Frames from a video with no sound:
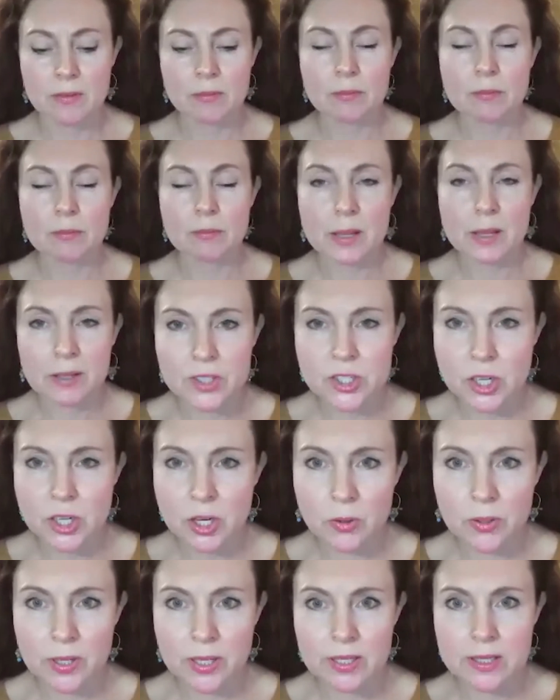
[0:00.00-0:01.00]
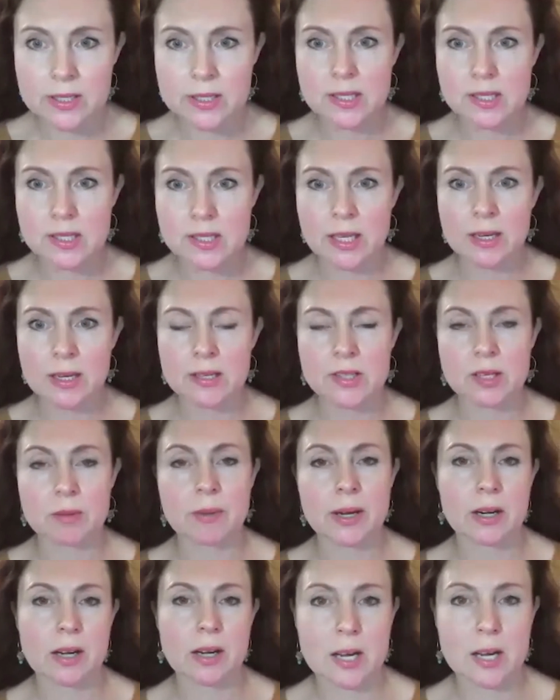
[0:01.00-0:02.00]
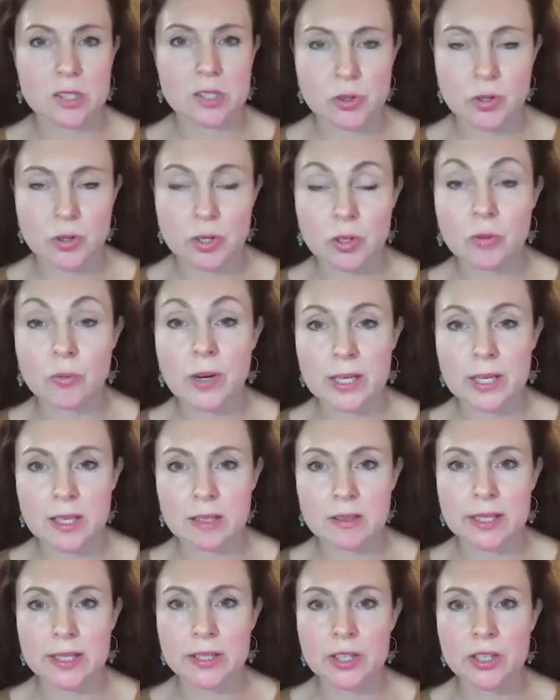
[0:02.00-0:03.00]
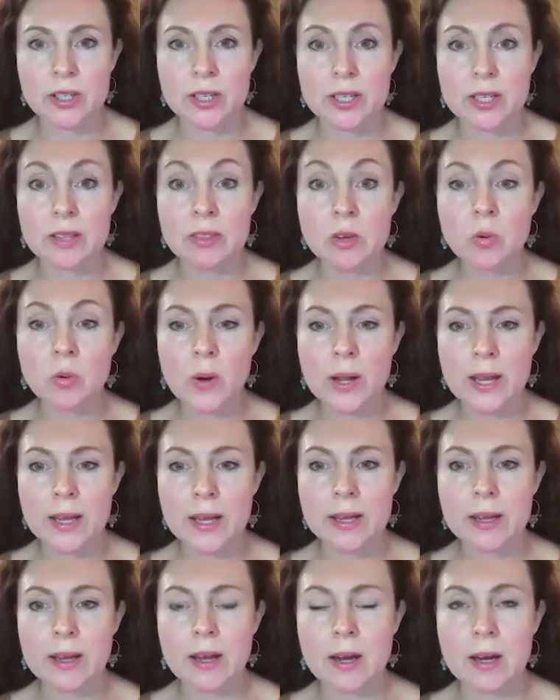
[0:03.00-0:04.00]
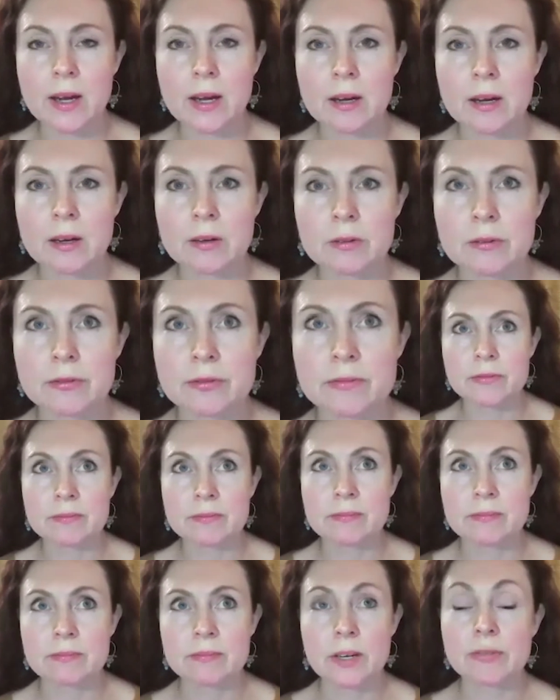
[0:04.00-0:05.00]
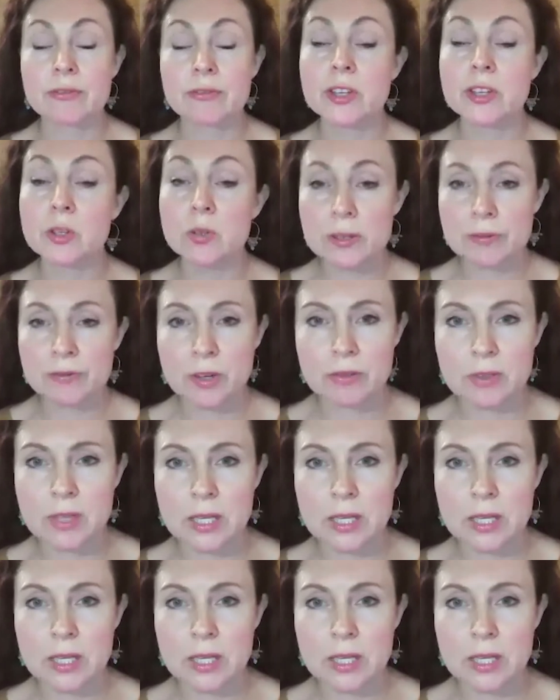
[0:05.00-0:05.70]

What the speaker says: Melatonin is seen as a mitochondrial regulator in the way of a few different